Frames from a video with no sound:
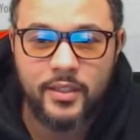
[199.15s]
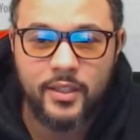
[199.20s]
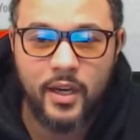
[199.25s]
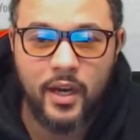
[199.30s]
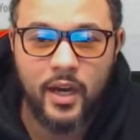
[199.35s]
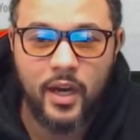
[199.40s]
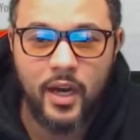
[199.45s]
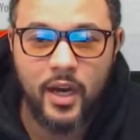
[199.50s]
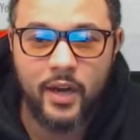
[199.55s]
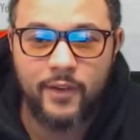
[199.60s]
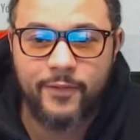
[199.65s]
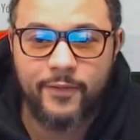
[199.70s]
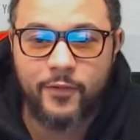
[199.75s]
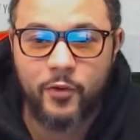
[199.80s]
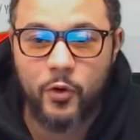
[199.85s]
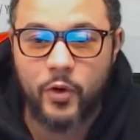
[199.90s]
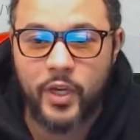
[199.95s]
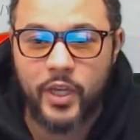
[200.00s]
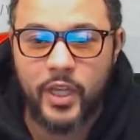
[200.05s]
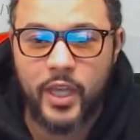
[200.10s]
uh,
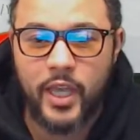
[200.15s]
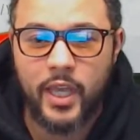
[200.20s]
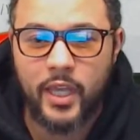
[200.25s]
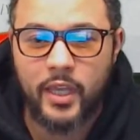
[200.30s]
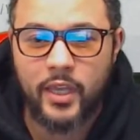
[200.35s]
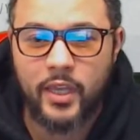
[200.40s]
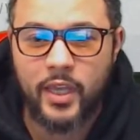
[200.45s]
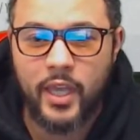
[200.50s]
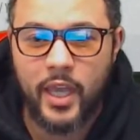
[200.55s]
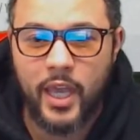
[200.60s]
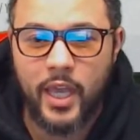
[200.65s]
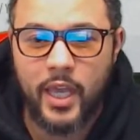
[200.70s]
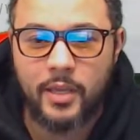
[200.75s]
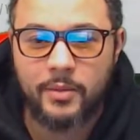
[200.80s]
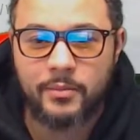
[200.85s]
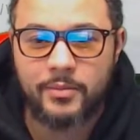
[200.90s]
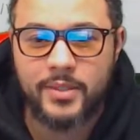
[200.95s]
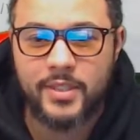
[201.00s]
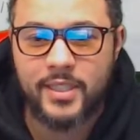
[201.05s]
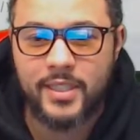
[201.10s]
48
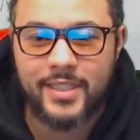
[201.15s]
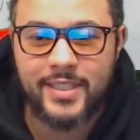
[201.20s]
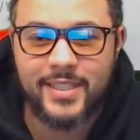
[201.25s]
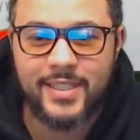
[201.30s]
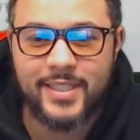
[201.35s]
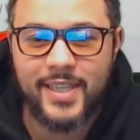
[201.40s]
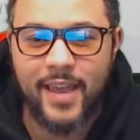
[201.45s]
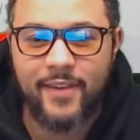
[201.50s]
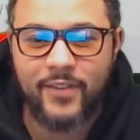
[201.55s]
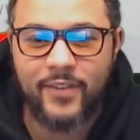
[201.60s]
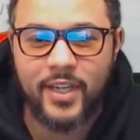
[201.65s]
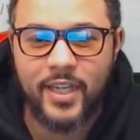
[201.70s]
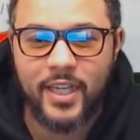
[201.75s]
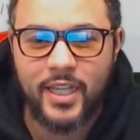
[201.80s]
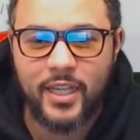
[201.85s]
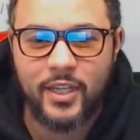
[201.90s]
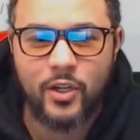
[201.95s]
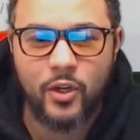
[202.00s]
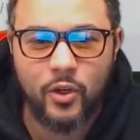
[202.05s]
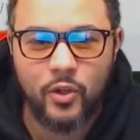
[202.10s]
games 70
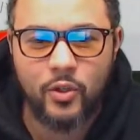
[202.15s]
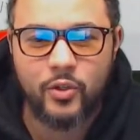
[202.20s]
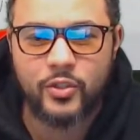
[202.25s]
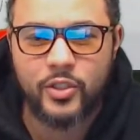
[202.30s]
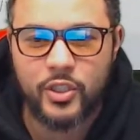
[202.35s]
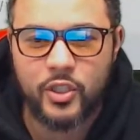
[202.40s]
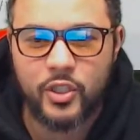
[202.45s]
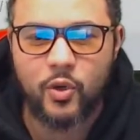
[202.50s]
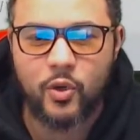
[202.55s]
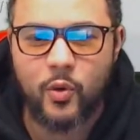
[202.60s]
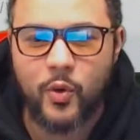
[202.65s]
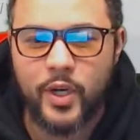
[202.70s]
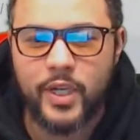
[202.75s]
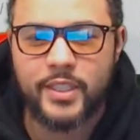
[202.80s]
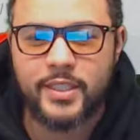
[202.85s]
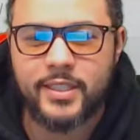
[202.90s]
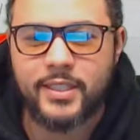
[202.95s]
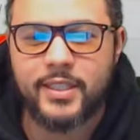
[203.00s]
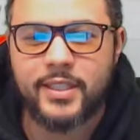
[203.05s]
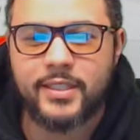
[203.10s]
goals and
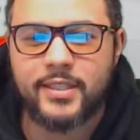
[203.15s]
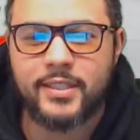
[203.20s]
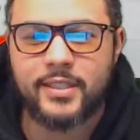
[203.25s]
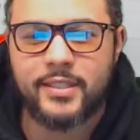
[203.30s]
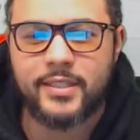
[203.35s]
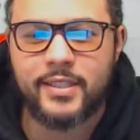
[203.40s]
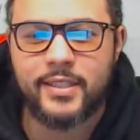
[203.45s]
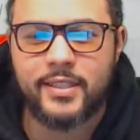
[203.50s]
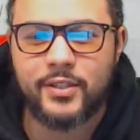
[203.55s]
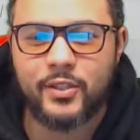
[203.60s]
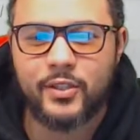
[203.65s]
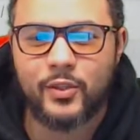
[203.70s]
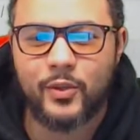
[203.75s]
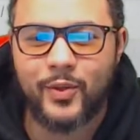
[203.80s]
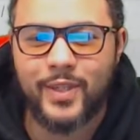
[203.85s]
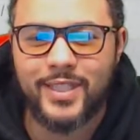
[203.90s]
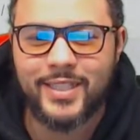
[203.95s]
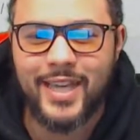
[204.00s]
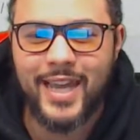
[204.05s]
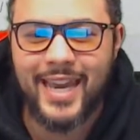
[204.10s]
26 assists so
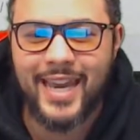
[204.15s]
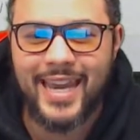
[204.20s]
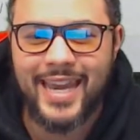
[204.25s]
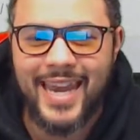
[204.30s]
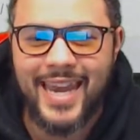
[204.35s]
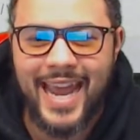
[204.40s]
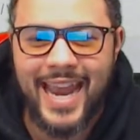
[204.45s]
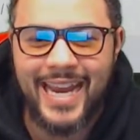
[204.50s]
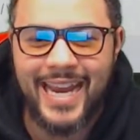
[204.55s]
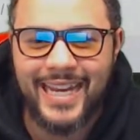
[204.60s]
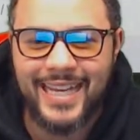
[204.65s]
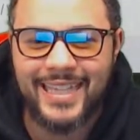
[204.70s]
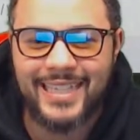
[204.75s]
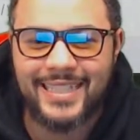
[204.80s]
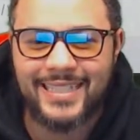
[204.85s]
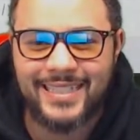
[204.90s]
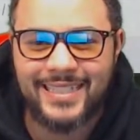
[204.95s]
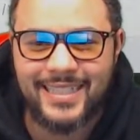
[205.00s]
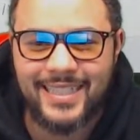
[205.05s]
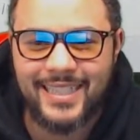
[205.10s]
he's got
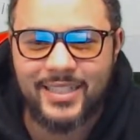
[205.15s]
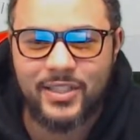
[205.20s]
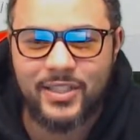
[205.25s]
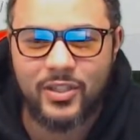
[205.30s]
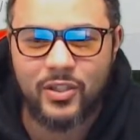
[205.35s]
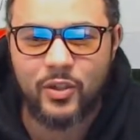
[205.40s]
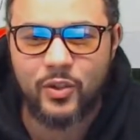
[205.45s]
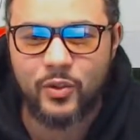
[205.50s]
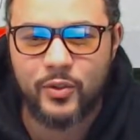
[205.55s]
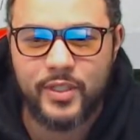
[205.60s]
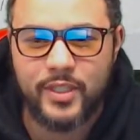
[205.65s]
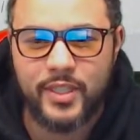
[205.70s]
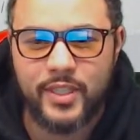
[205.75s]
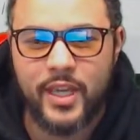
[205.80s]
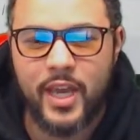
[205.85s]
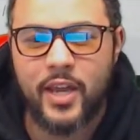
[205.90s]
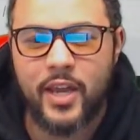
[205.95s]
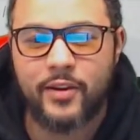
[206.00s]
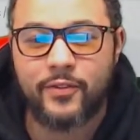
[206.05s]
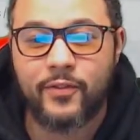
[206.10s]
96 goals
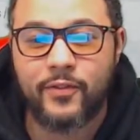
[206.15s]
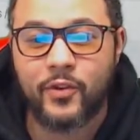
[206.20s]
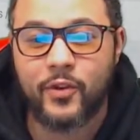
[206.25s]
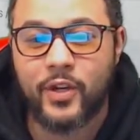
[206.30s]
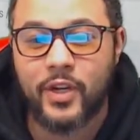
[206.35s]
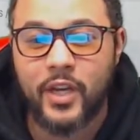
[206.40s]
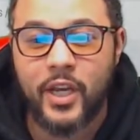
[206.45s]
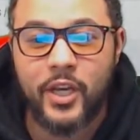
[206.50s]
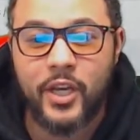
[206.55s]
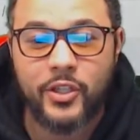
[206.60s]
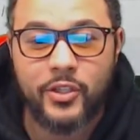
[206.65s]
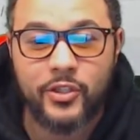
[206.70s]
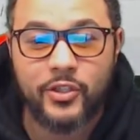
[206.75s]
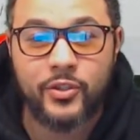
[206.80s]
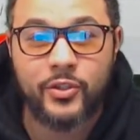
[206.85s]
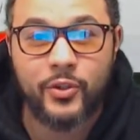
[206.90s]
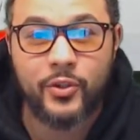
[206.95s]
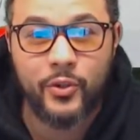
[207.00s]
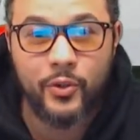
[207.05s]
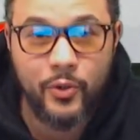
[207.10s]
accounted for
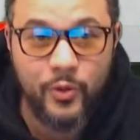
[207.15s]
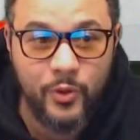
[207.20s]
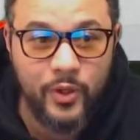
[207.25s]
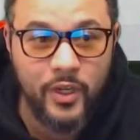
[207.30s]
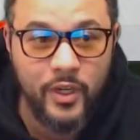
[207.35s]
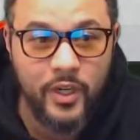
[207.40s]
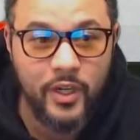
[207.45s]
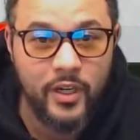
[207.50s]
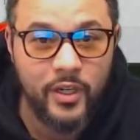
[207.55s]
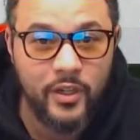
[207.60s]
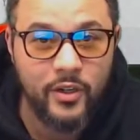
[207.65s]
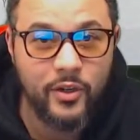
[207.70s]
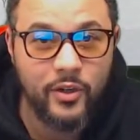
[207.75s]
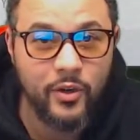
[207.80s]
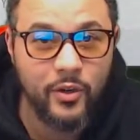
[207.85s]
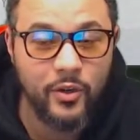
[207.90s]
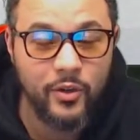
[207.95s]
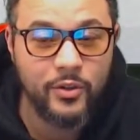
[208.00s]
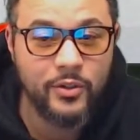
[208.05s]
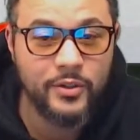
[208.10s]
two
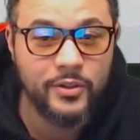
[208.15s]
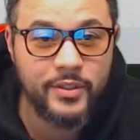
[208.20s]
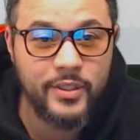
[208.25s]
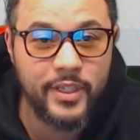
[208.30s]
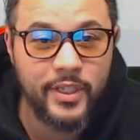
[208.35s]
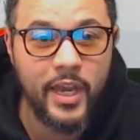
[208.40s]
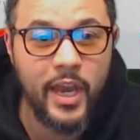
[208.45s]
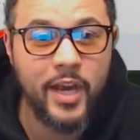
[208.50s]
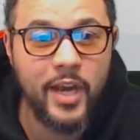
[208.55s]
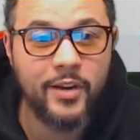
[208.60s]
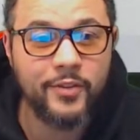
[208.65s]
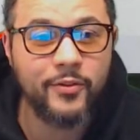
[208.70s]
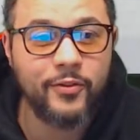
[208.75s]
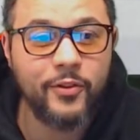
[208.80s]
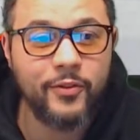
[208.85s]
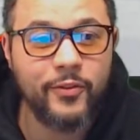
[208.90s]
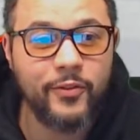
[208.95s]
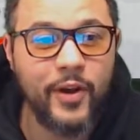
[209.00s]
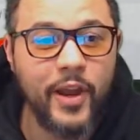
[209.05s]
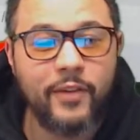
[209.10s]
goals accounted for
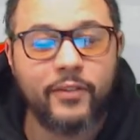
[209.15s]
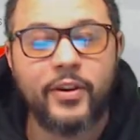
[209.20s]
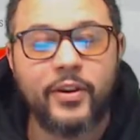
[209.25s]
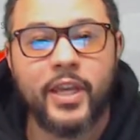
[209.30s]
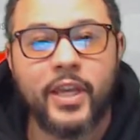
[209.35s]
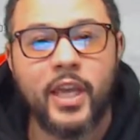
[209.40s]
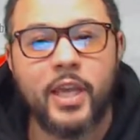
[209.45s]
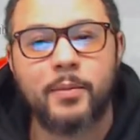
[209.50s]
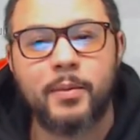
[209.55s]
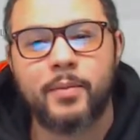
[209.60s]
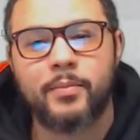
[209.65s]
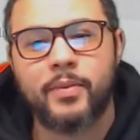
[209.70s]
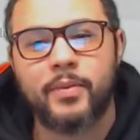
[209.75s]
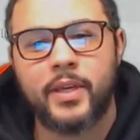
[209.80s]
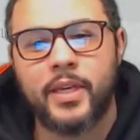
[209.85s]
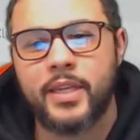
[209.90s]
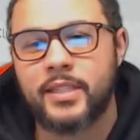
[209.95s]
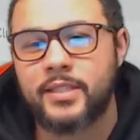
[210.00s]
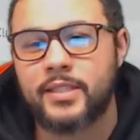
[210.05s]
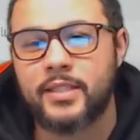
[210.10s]
for every game he
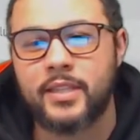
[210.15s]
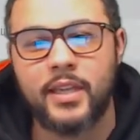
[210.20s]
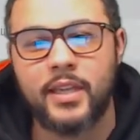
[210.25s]
plays